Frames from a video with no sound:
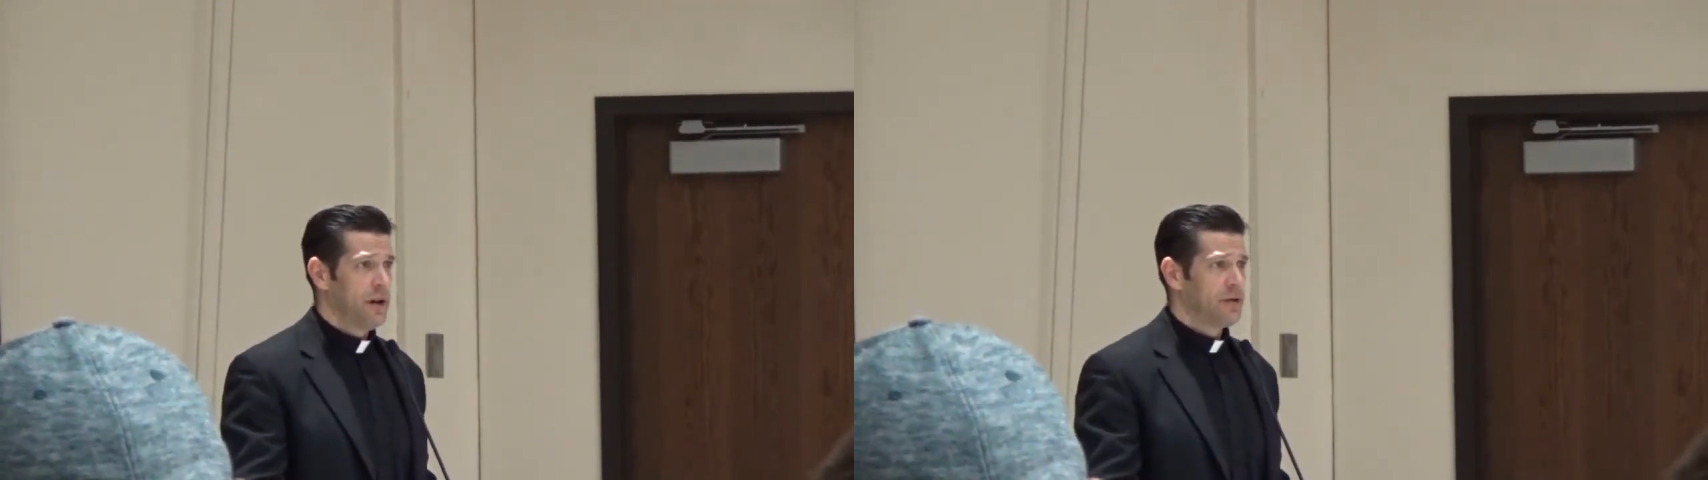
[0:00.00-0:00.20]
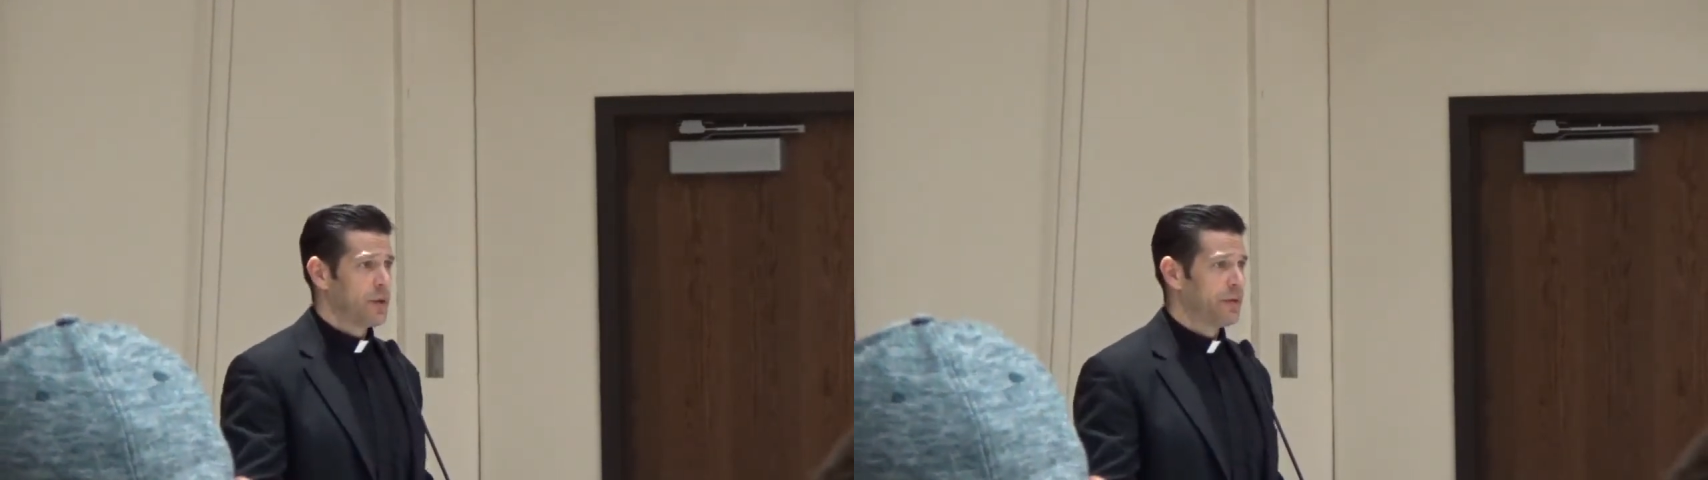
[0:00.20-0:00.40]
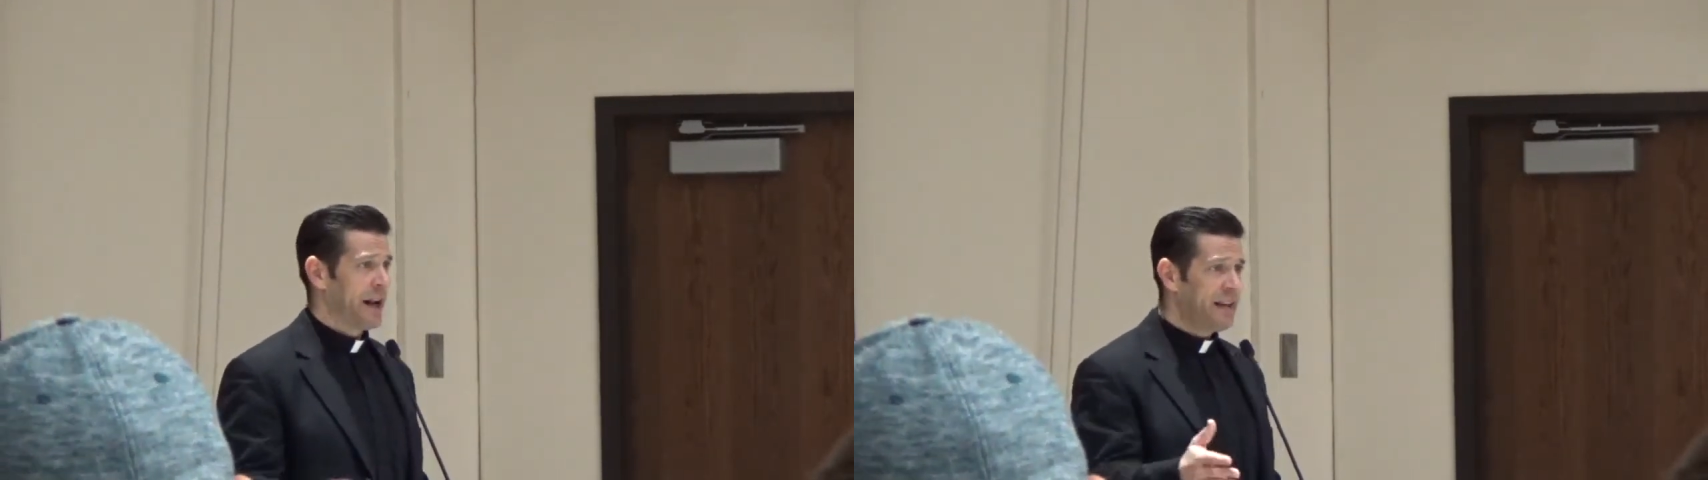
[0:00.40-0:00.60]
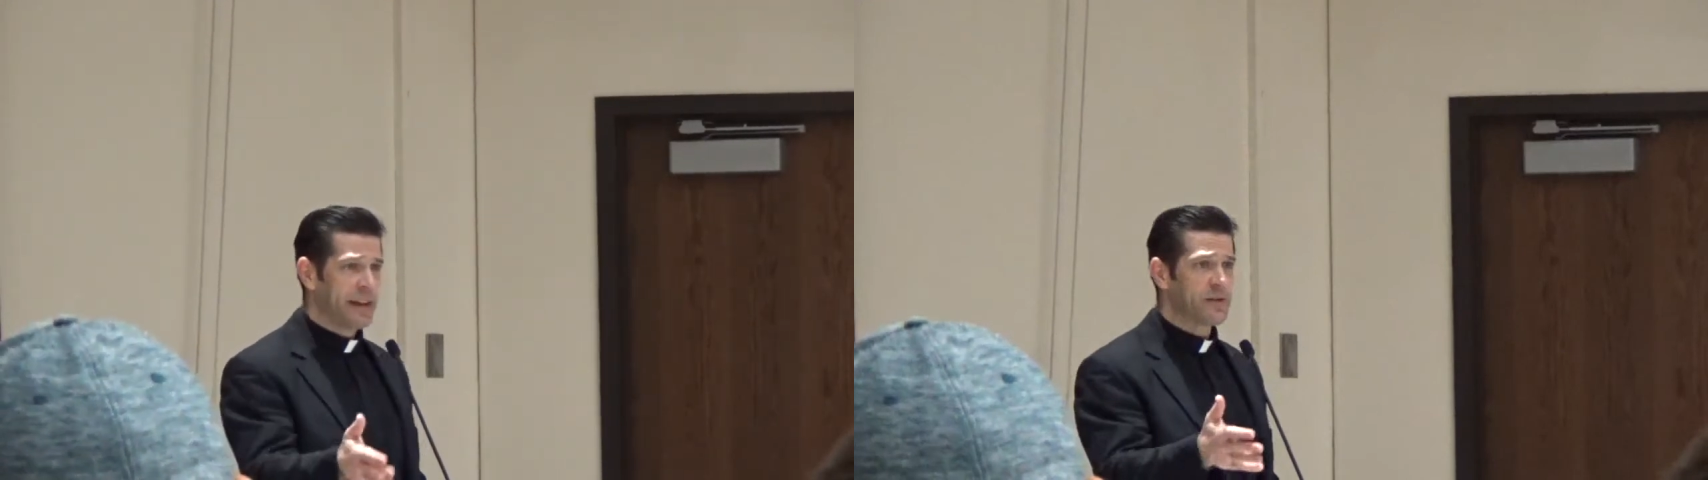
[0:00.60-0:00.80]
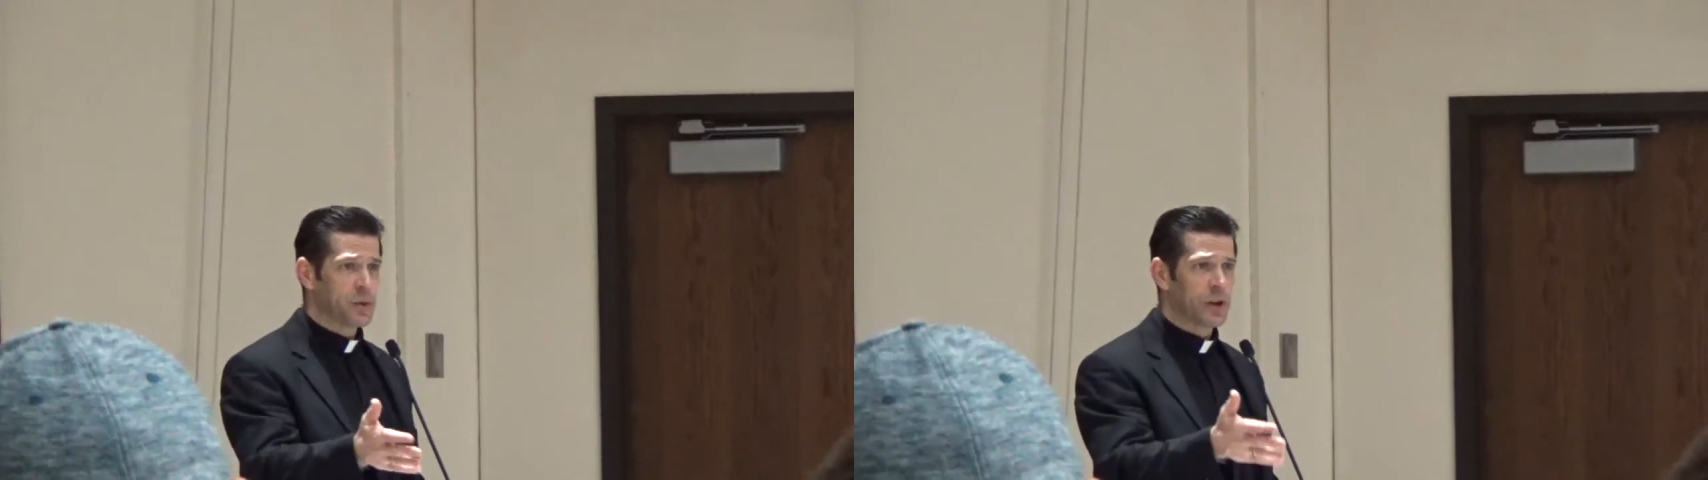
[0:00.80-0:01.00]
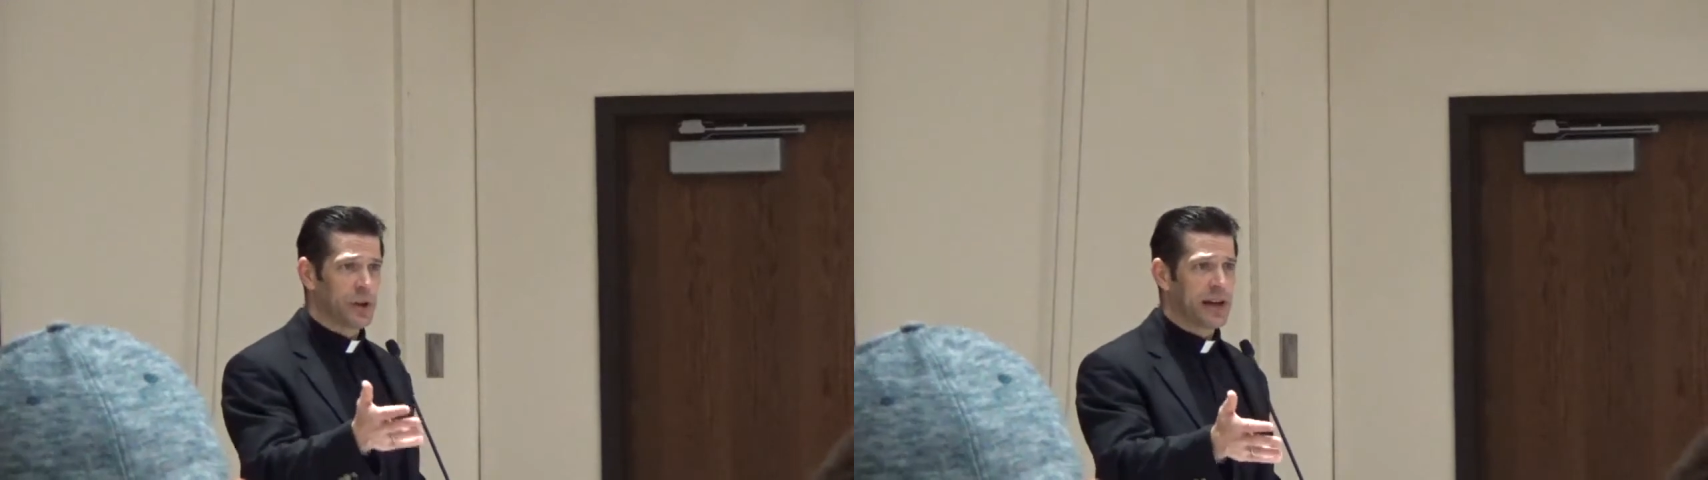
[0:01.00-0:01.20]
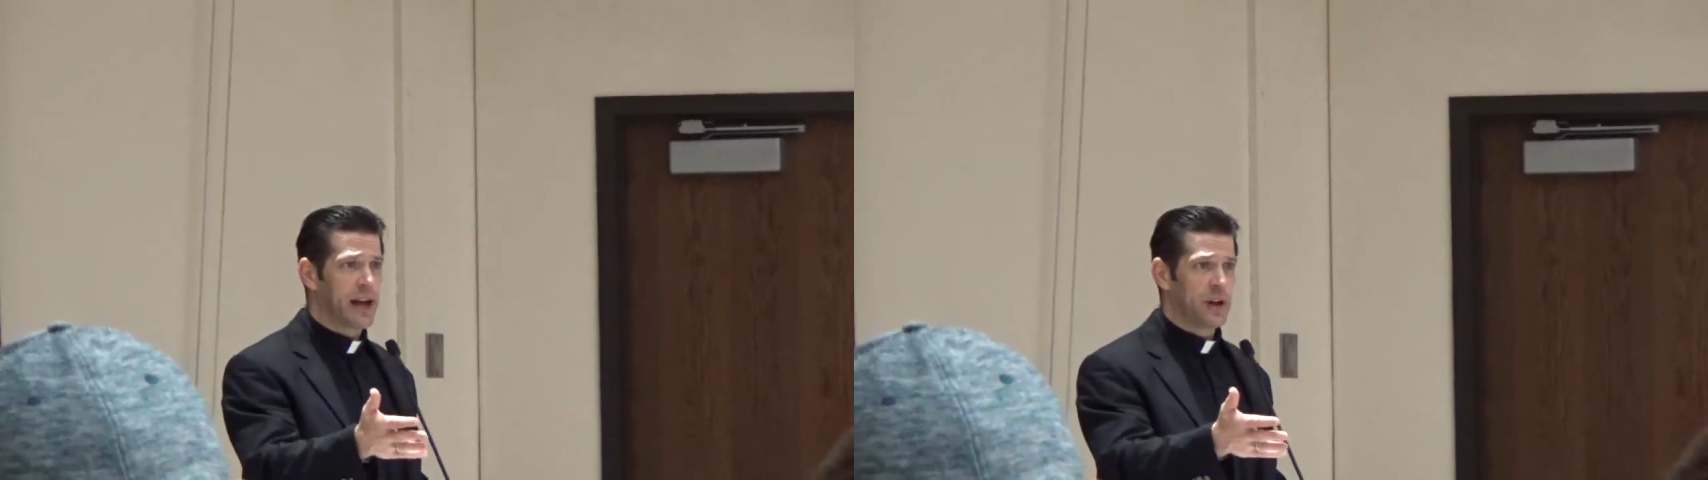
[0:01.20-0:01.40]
So if an atheist were to look at